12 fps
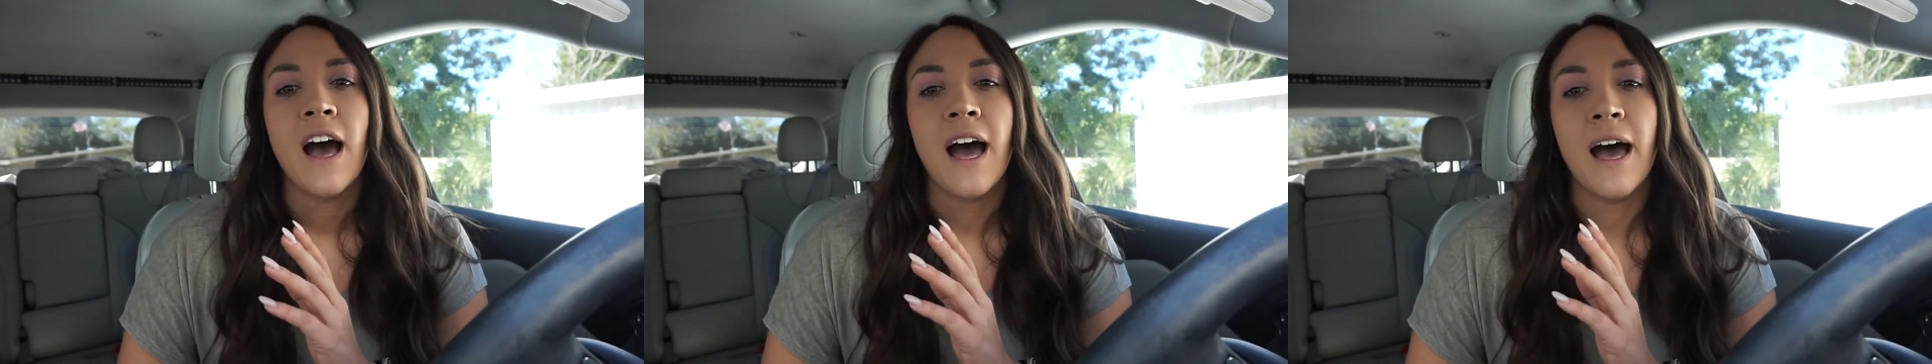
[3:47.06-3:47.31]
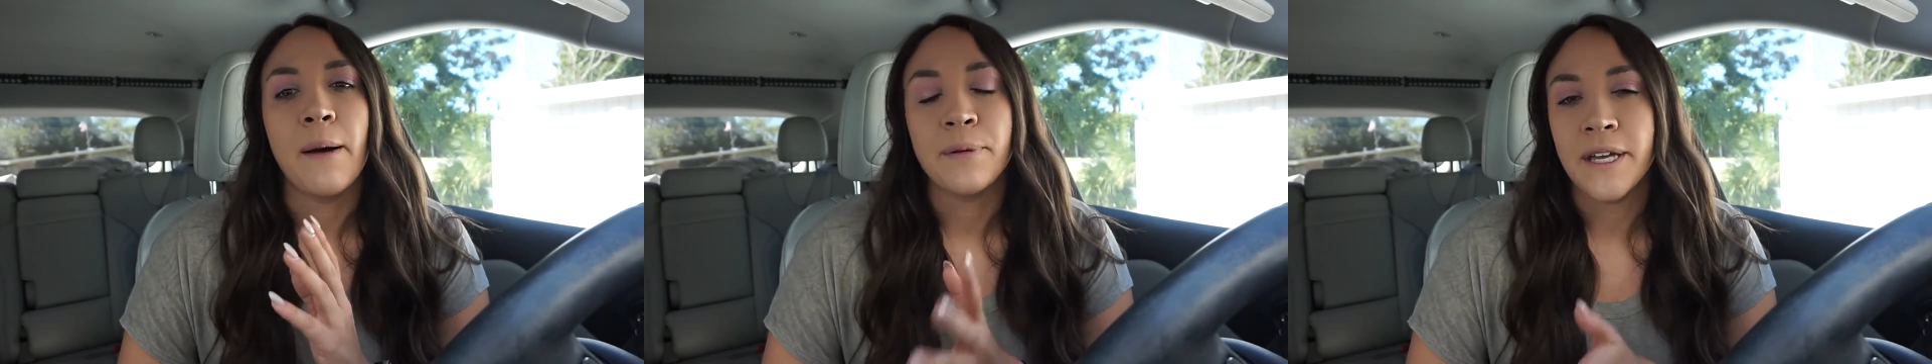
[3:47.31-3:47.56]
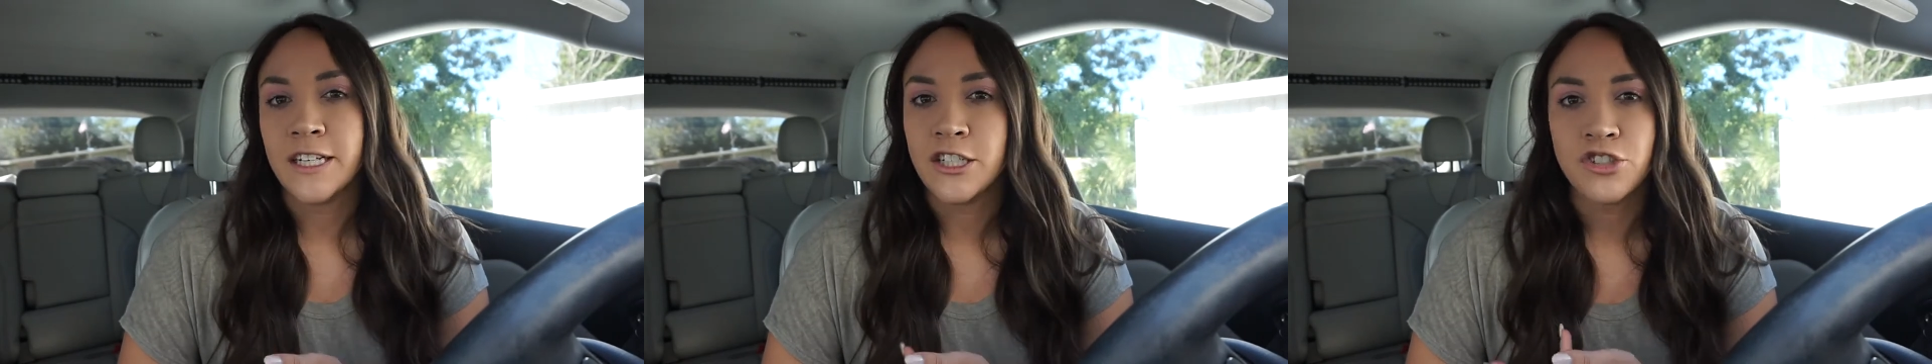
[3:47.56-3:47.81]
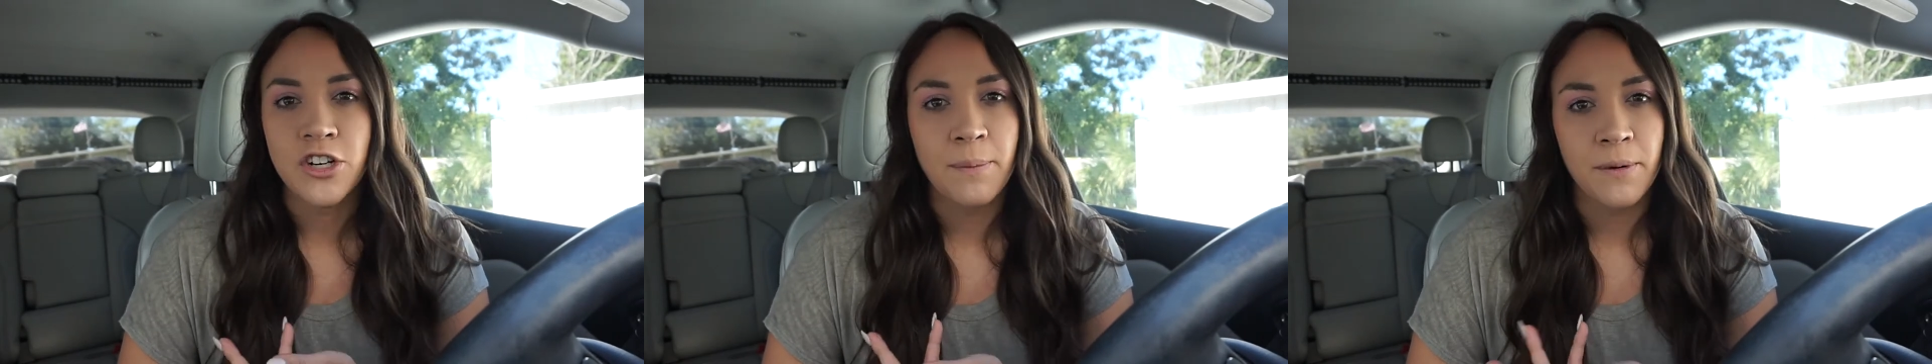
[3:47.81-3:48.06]
uh, plan
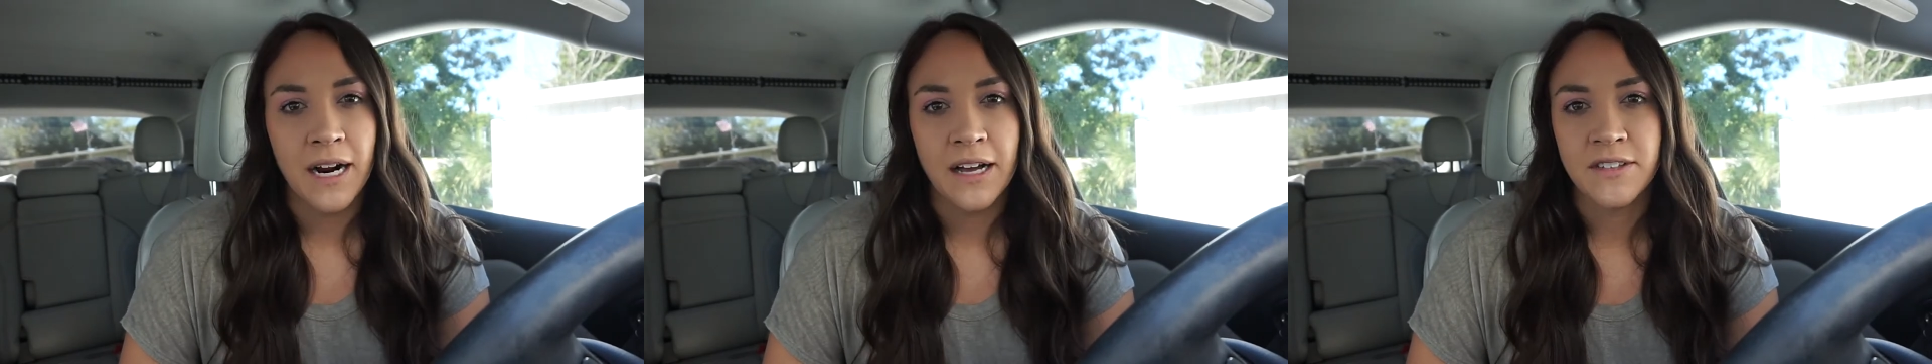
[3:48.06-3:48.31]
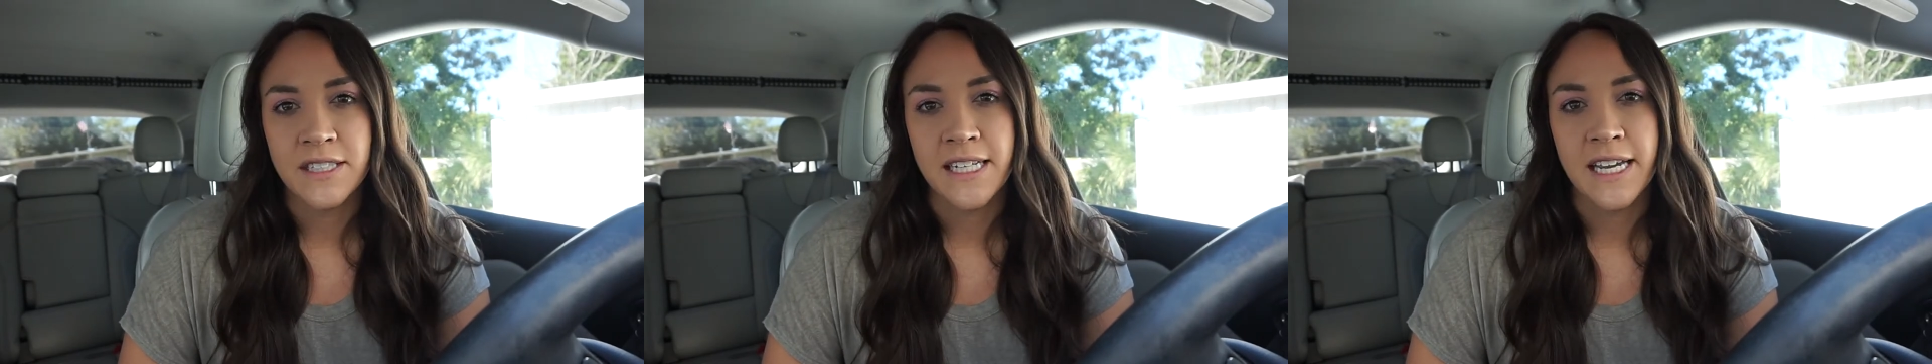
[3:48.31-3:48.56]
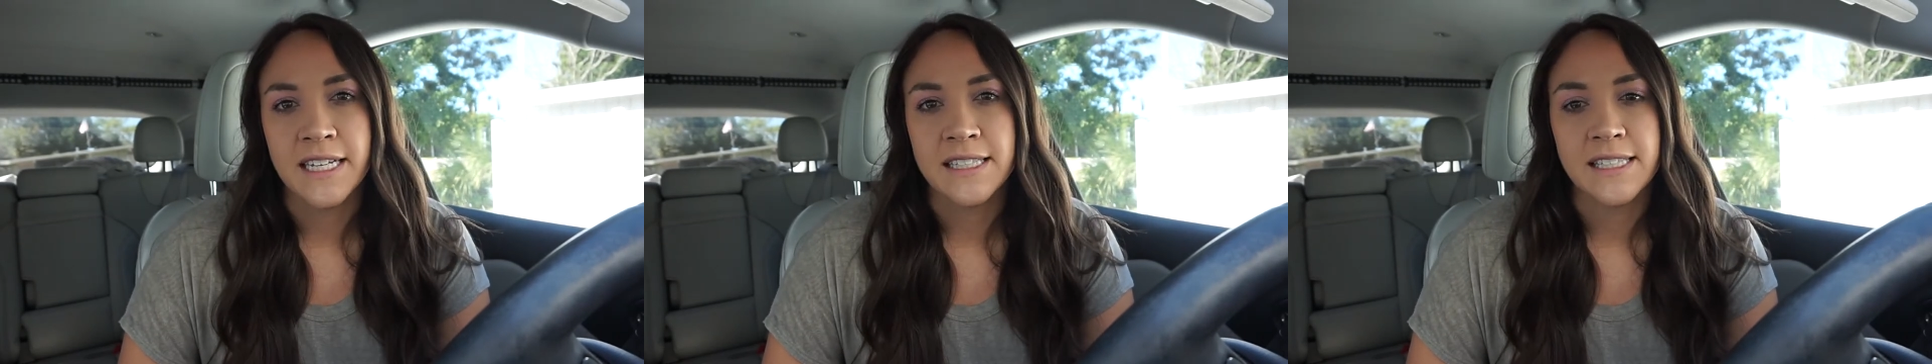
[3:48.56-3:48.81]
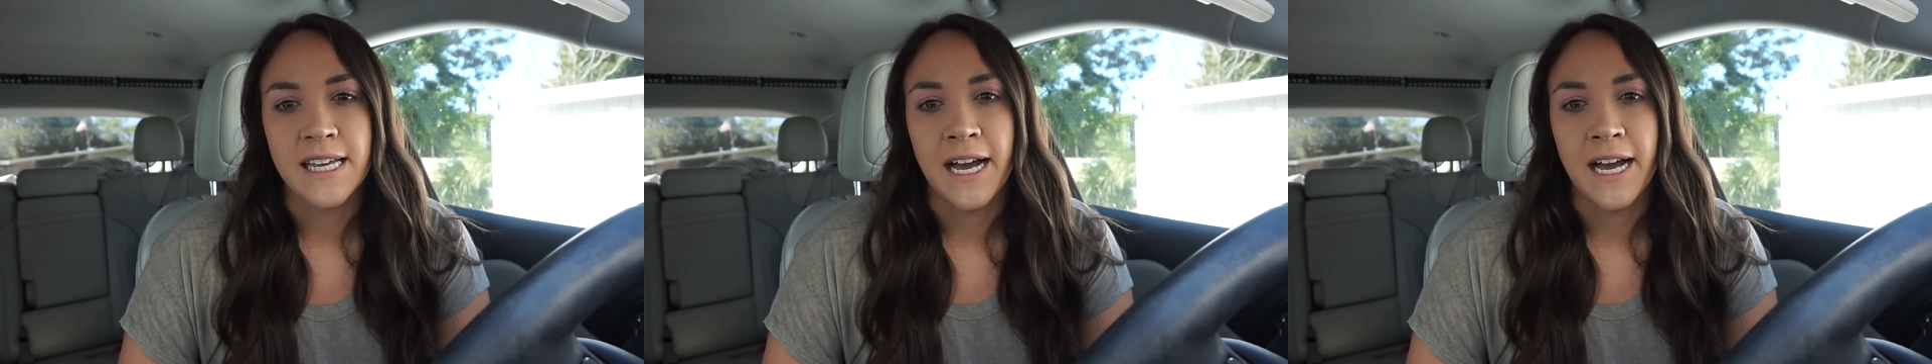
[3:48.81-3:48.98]
your trip around the dates.